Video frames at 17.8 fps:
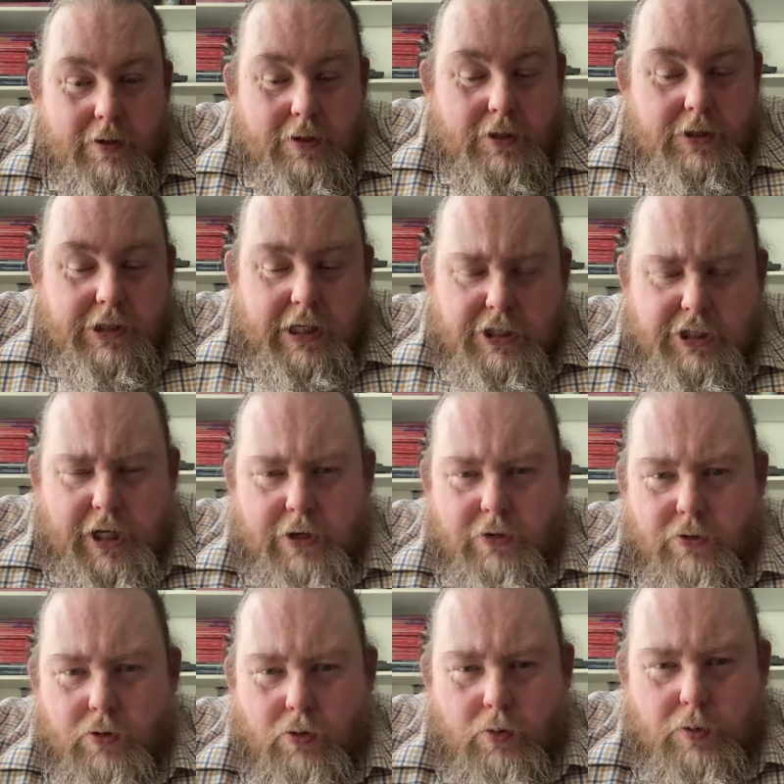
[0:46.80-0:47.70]
So
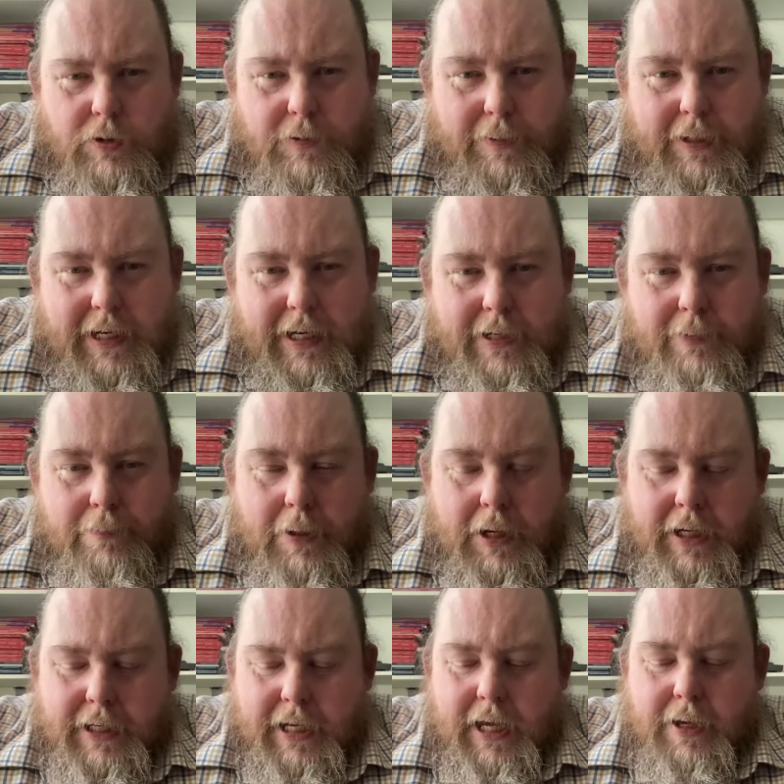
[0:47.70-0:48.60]
don't always be led
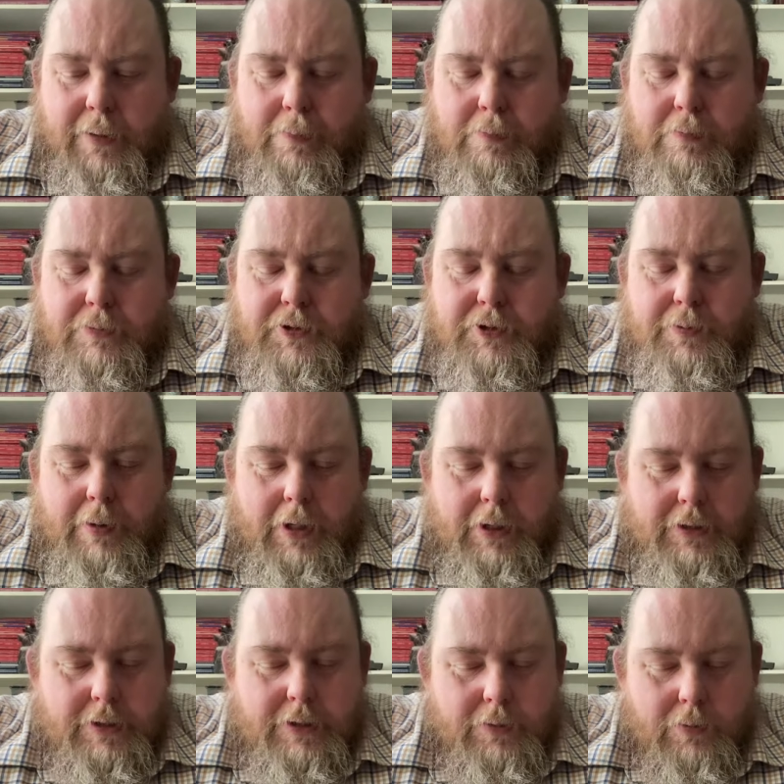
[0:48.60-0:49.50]
by names,
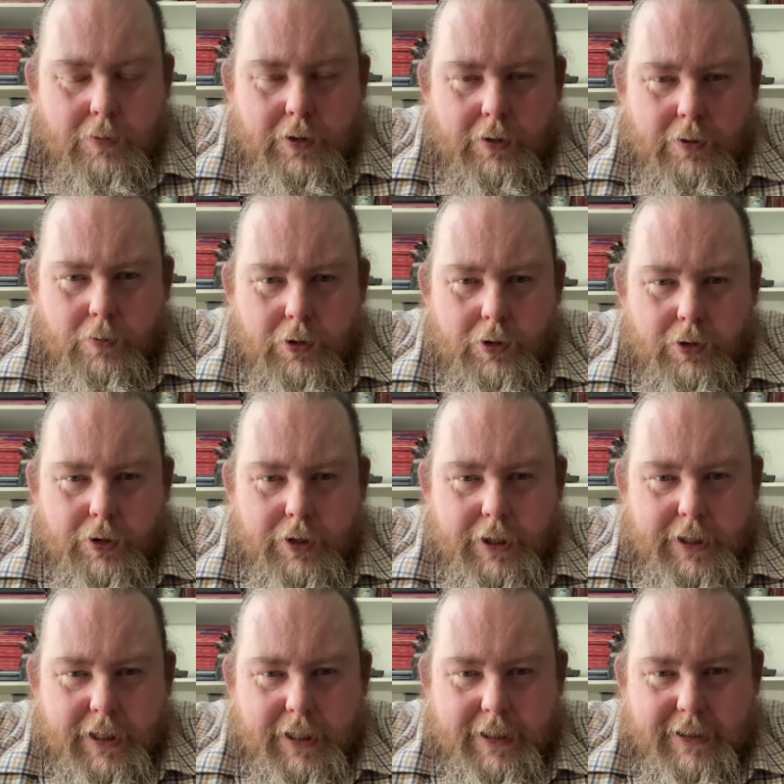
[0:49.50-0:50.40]
but we'll look
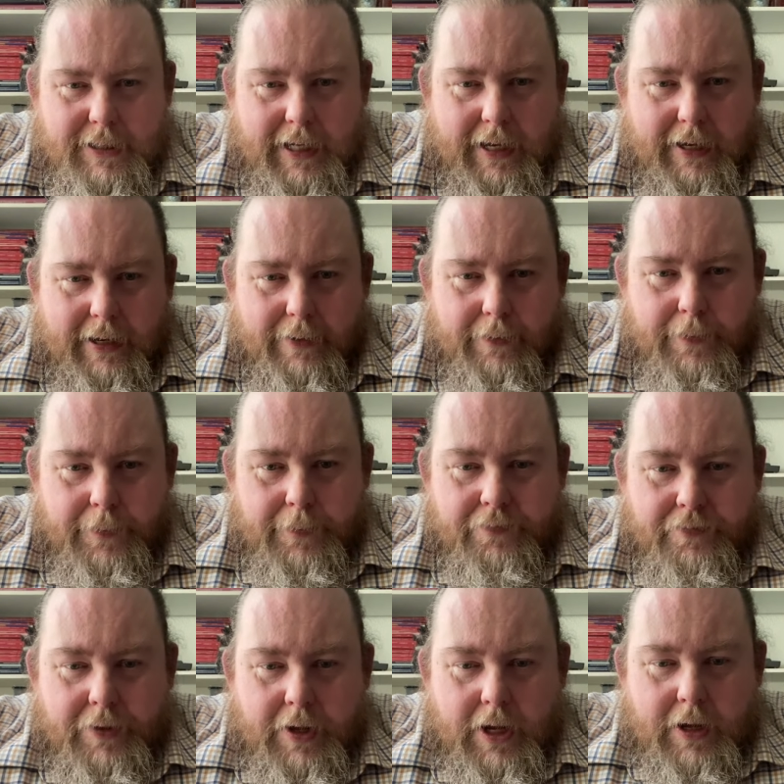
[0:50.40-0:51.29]
at these now.
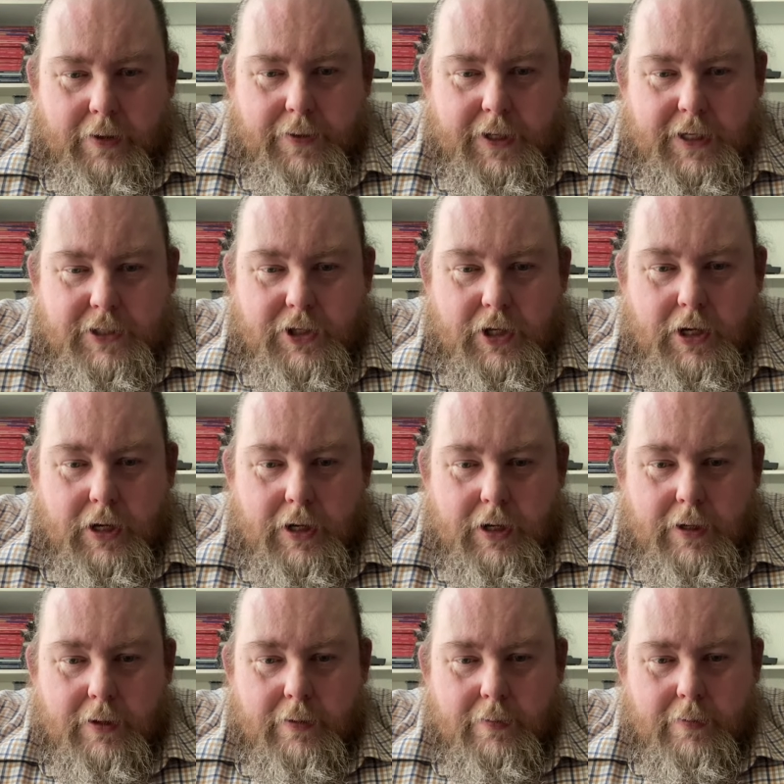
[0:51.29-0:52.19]
These
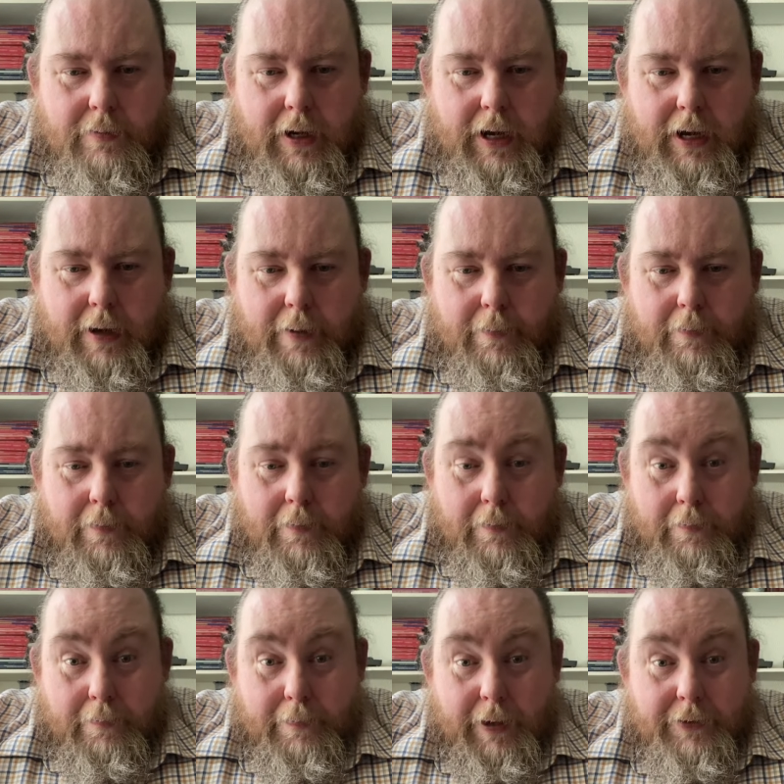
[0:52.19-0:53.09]
are
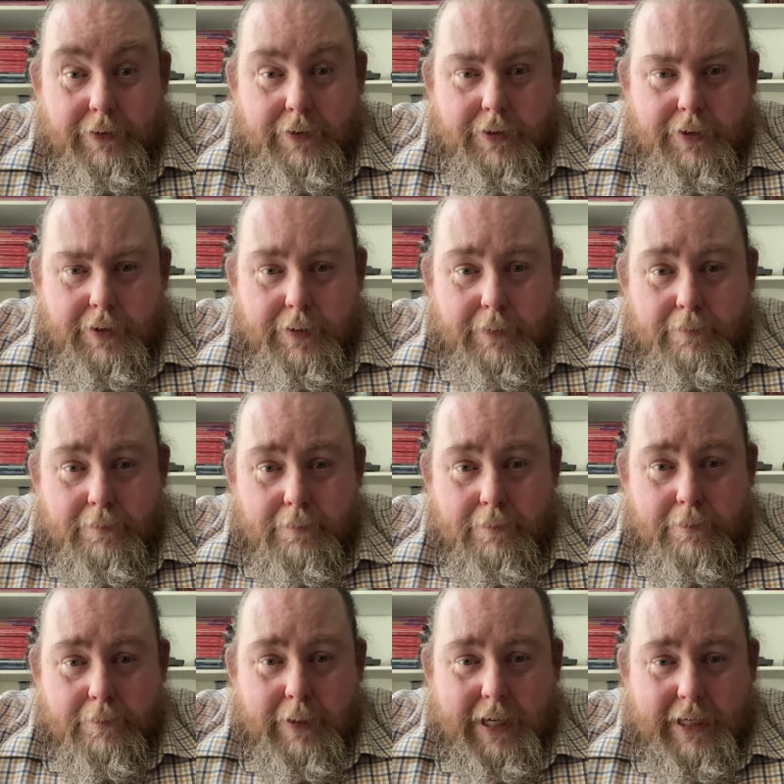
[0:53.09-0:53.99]
both of the
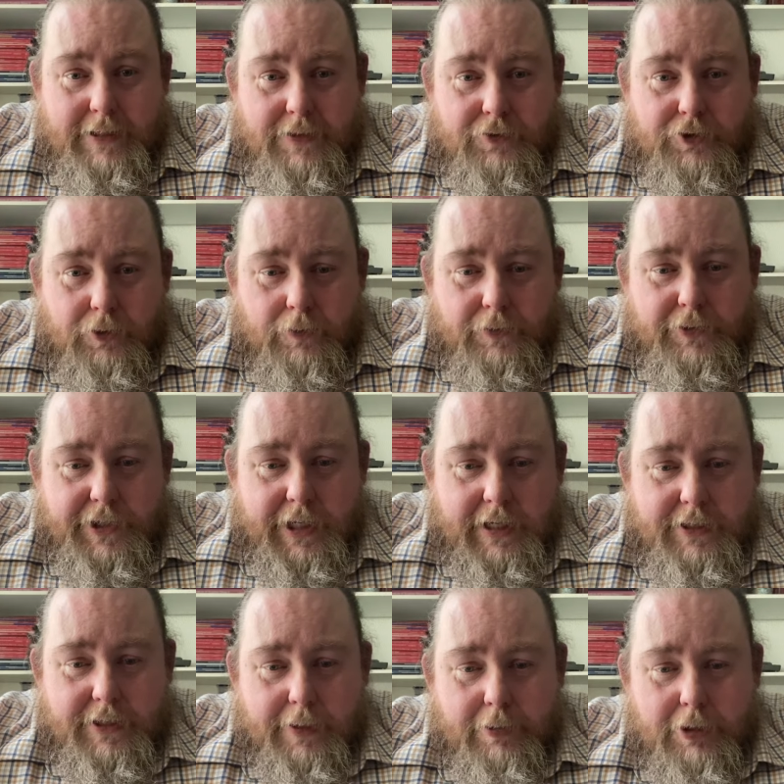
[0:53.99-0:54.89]
pairs of salt
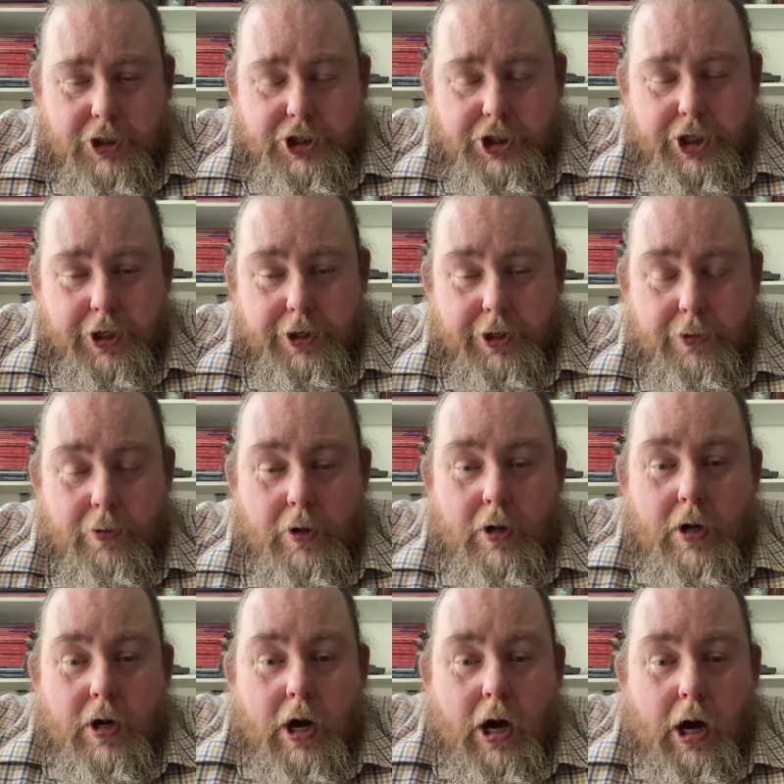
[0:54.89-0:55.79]
cellars I'm going to show you
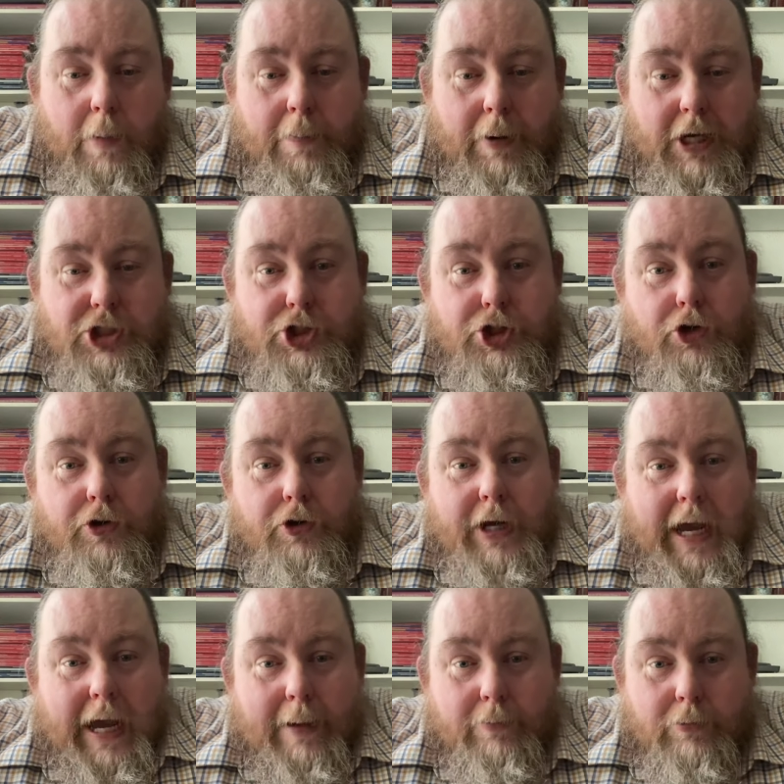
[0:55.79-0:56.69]
are by John
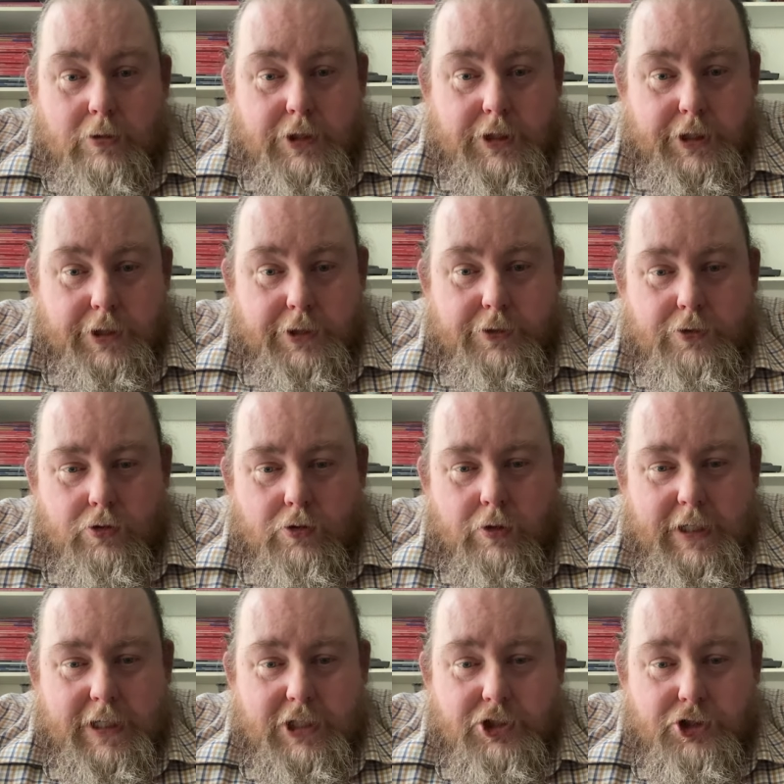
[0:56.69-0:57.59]
Hamilton, or
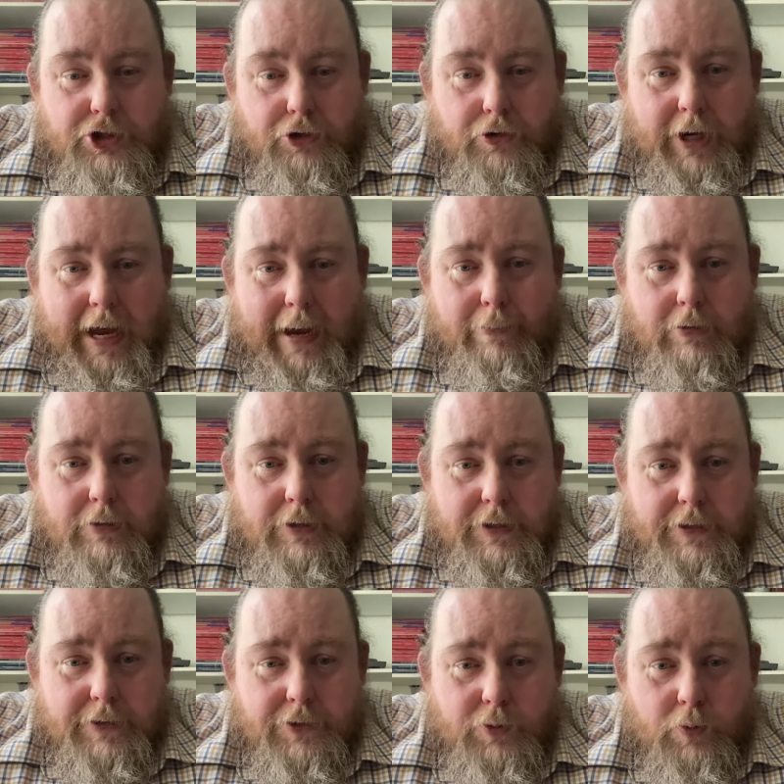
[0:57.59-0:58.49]
at least John
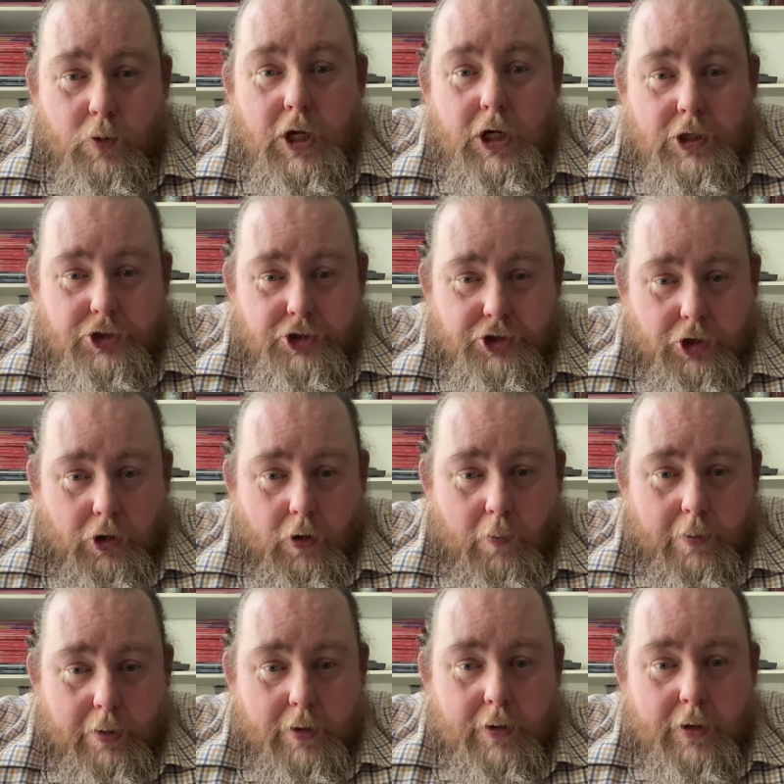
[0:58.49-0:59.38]
Hamilton's
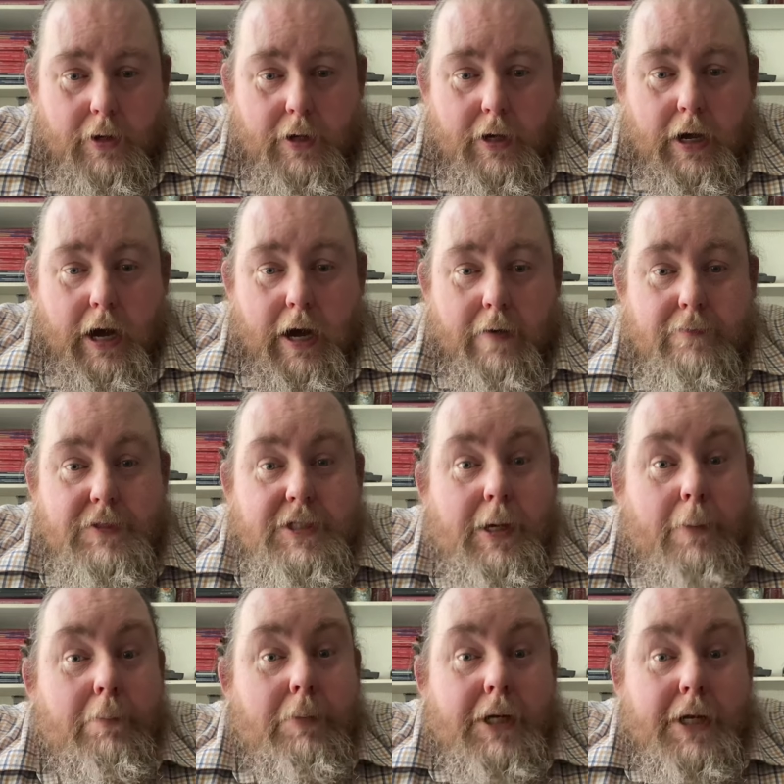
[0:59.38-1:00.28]
workshop of
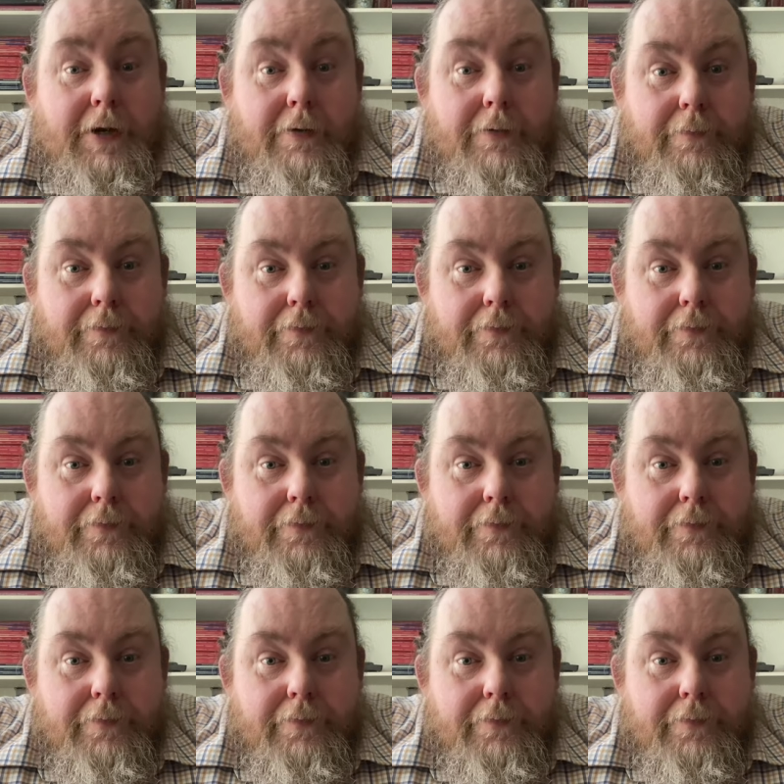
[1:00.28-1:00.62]
Dublin.